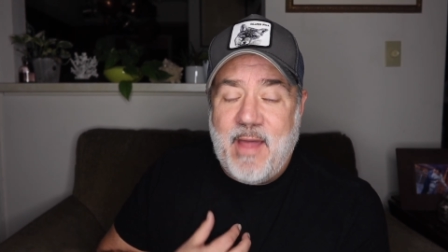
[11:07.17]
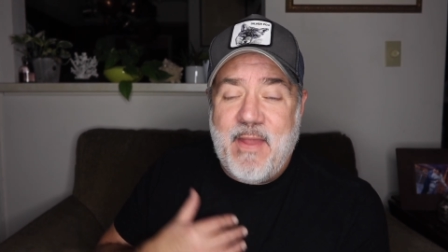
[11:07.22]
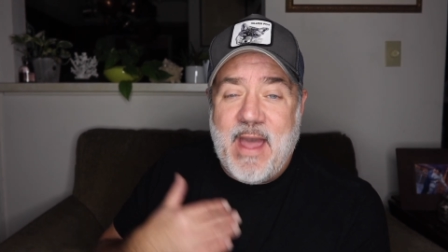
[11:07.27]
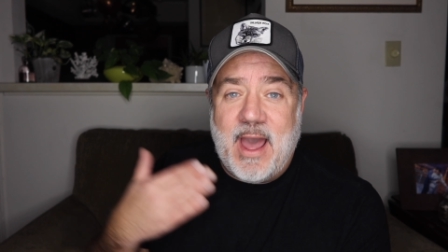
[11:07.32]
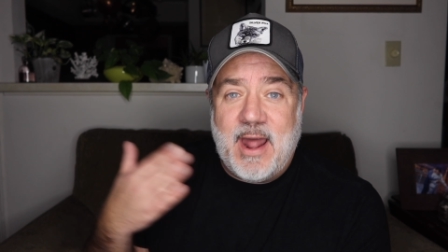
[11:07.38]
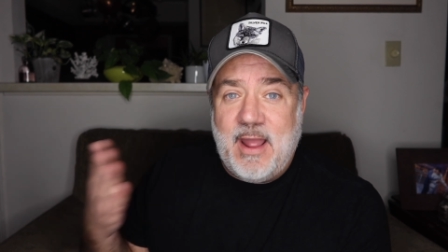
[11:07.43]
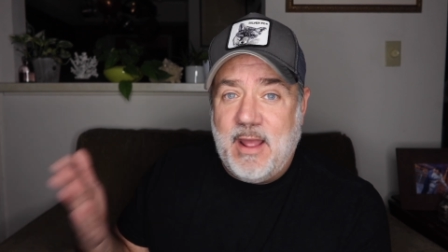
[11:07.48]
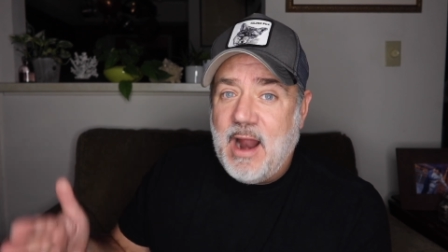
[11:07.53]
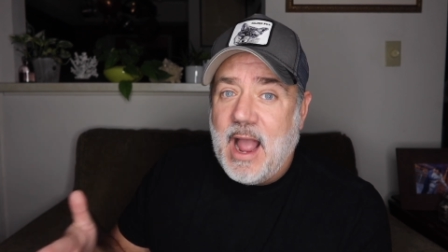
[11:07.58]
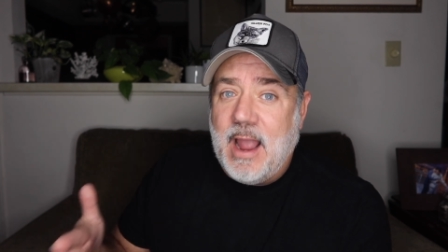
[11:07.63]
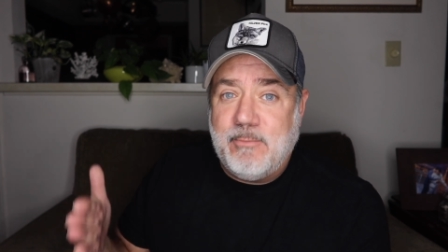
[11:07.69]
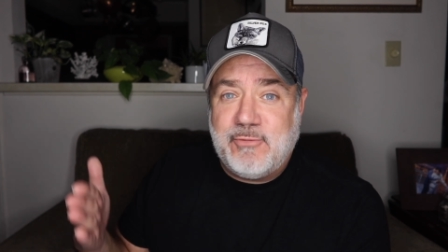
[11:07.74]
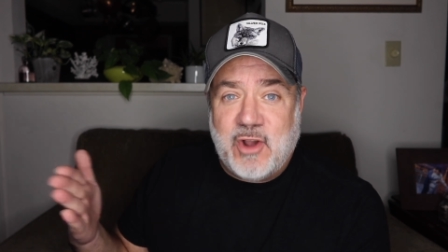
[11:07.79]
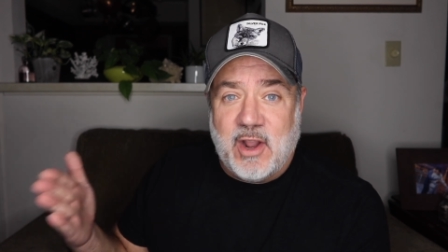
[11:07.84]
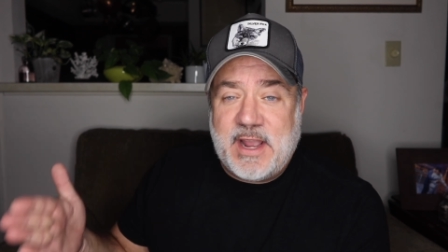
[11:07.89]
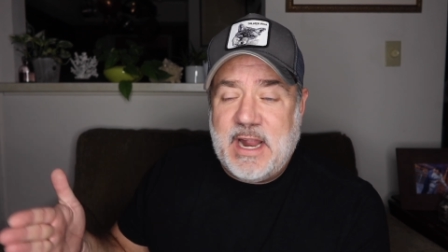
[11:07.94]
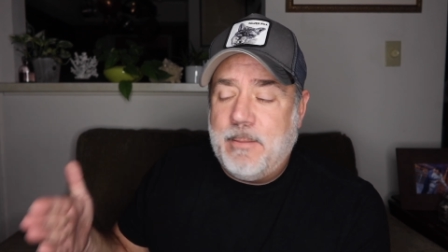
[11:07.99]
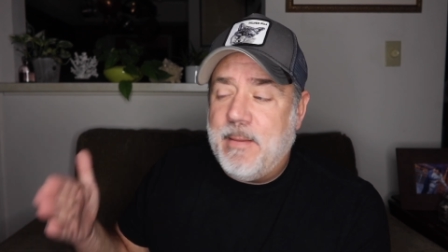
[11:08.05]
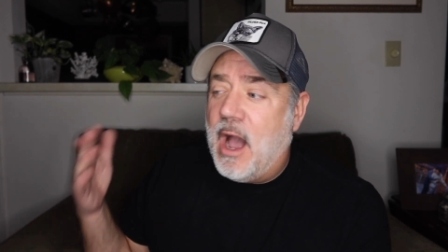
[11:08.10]
And that, and I'm
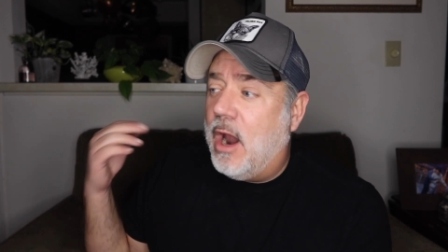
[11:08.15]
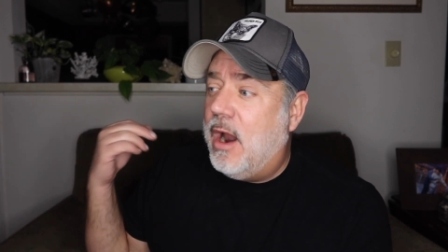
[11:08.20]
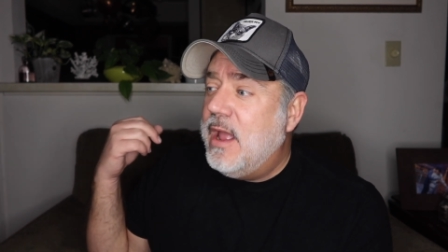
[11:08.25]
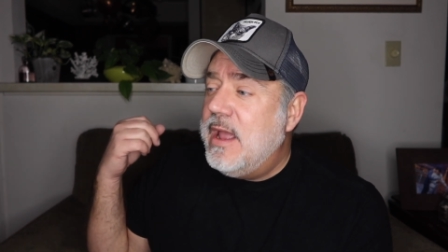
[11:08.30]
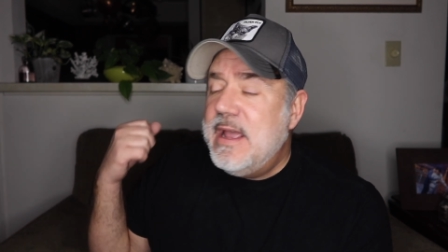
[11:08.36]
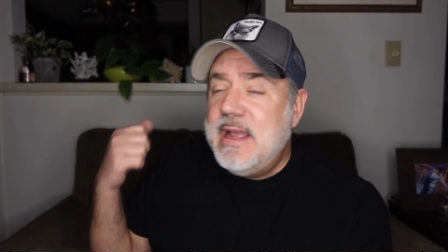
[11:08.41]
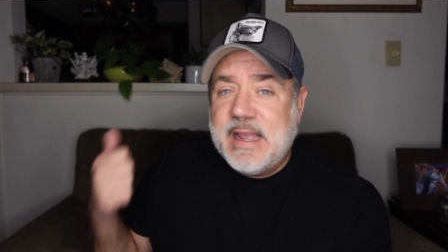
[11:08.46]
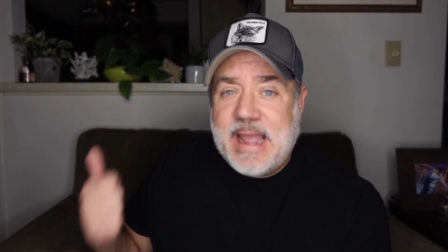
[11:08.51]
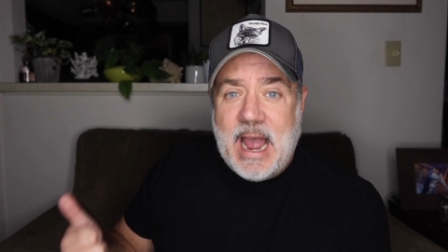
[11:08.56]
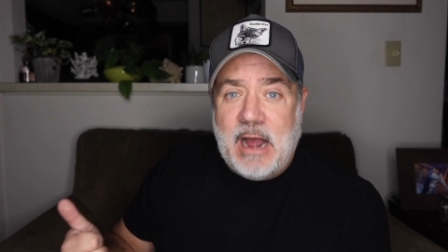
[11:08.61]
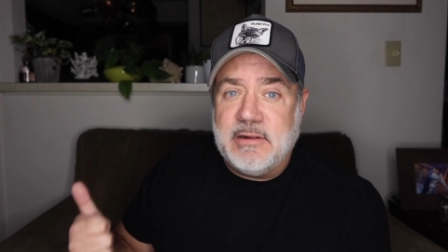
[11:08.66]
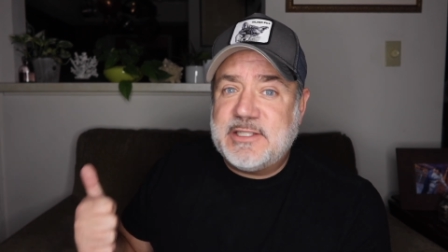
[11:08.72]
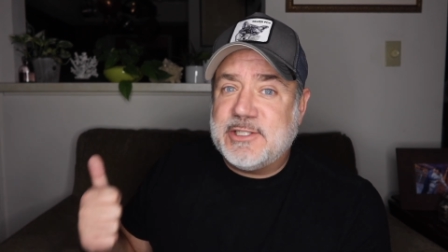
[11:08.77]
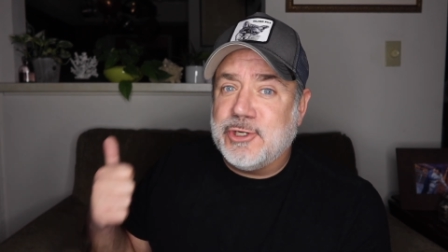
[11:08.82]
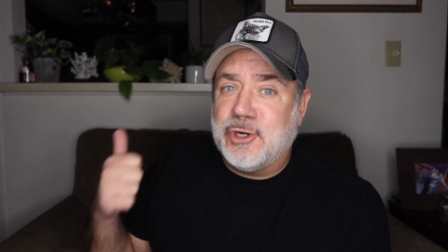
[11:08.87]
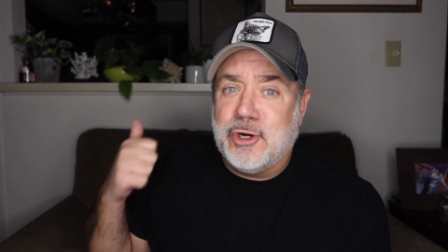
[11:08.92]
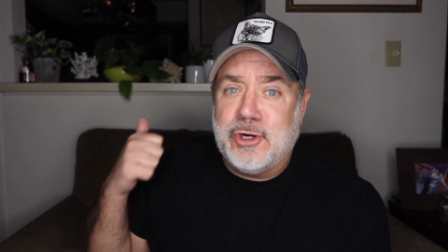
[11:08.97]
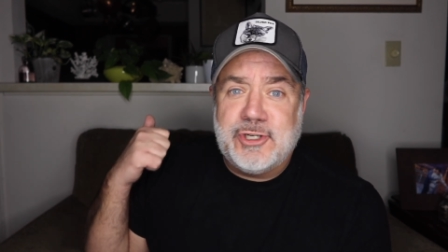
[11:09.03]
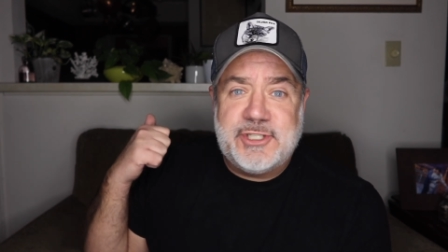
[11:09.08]
talking about
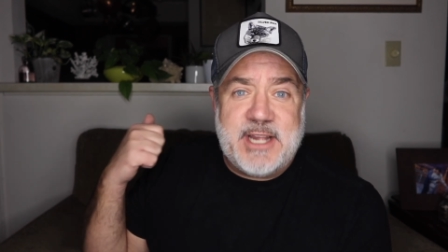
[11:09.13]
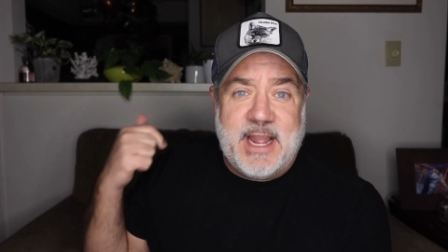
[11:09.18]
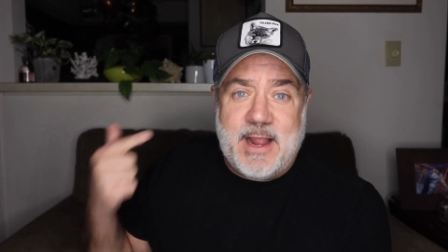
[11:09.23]
counselors,